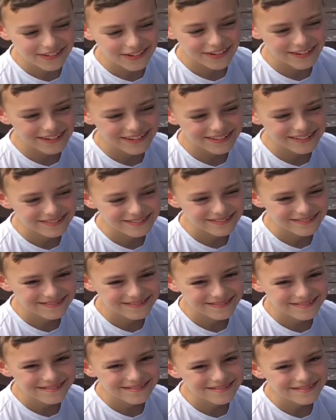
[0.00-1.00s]
I'm good.
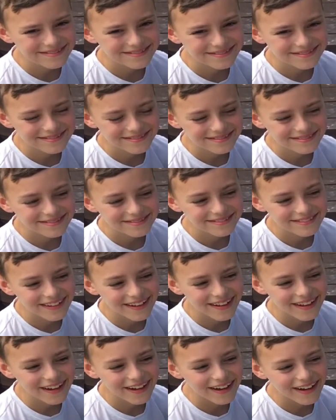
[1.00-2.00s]
You good?
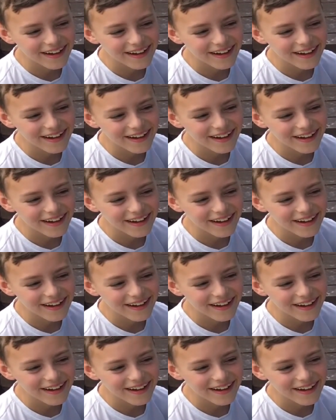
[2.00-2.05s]
Yeah.